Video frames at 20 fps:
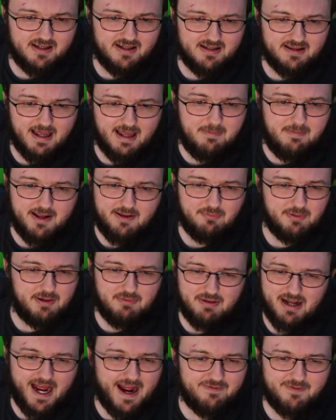That means we would
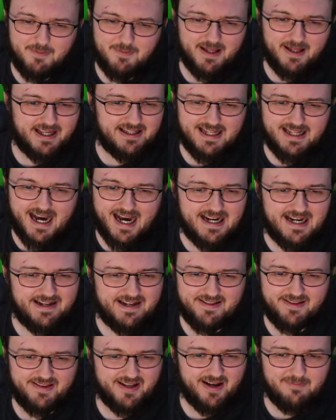have to be like
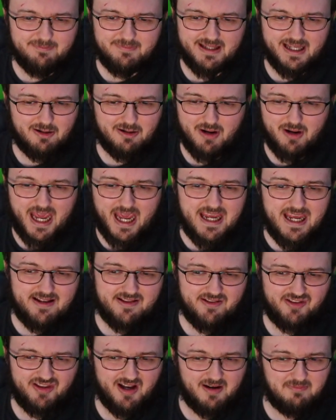9-something or
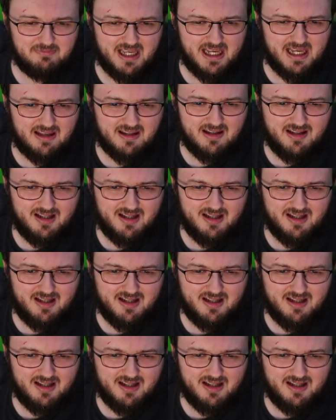8-something.